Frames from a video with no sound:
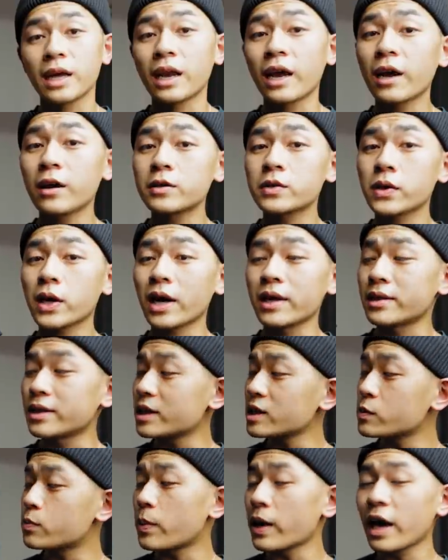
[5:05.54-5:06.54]
And I also got
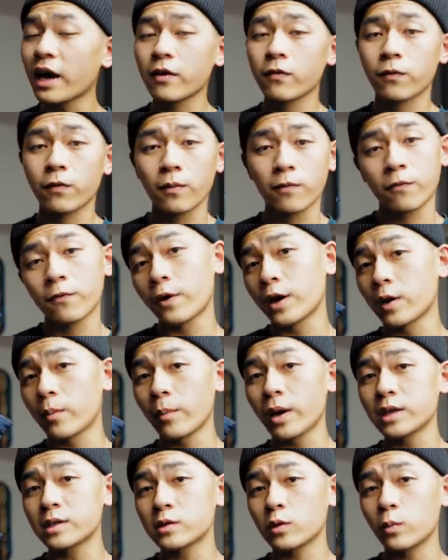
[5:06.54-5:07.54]
this bag from
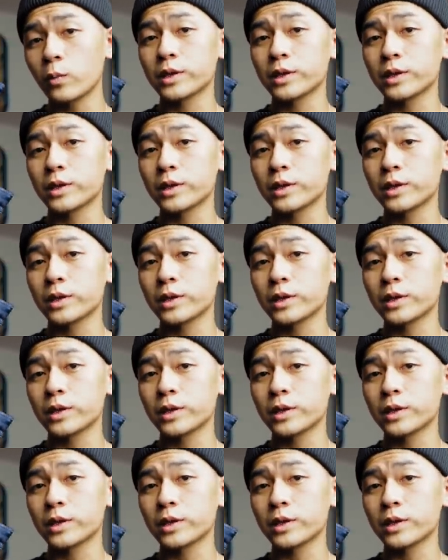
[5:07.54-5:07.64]
Fundamental,